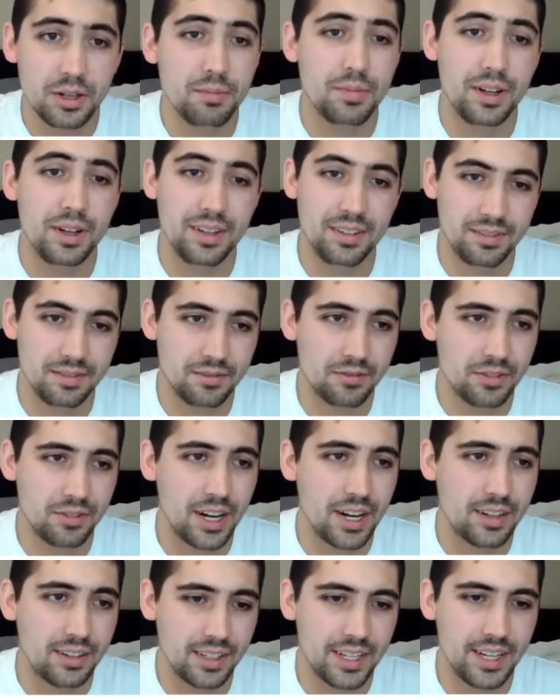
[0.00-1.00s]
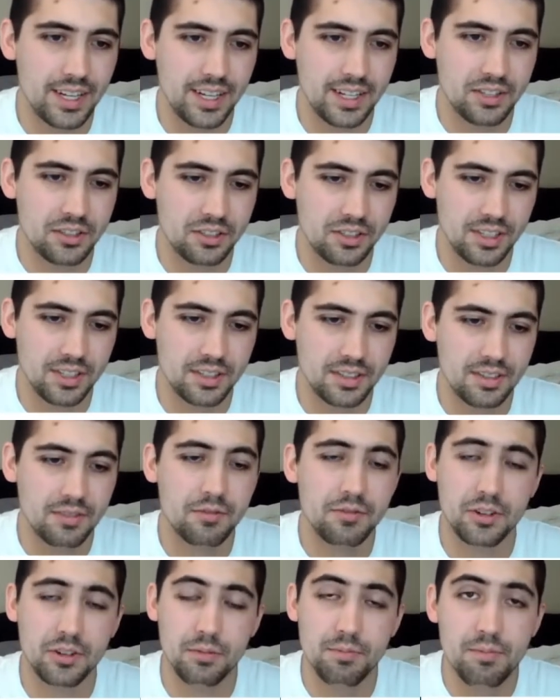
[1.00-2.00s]
But frankly, it's just,
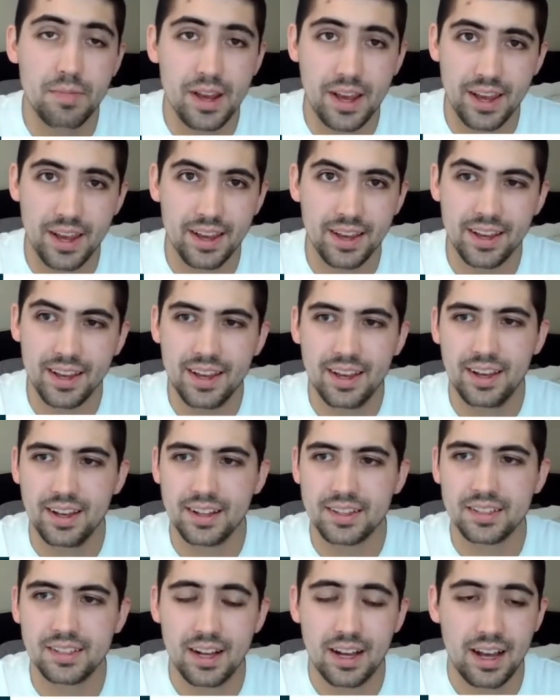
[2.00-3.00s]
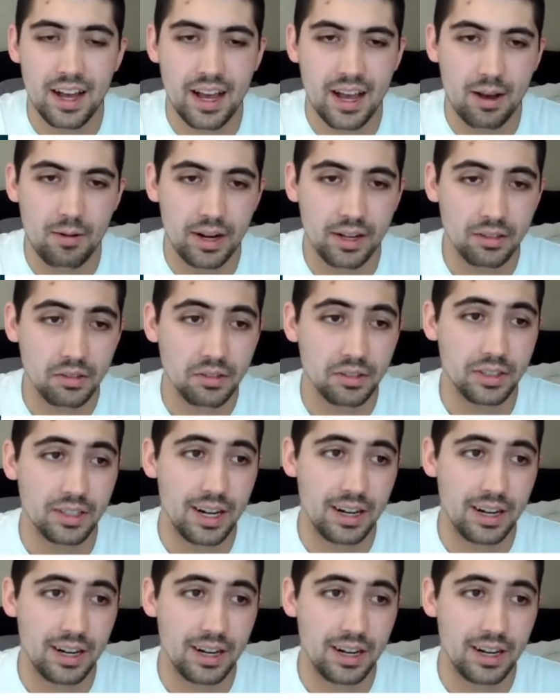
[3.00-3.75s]
for me, it's not how I learn.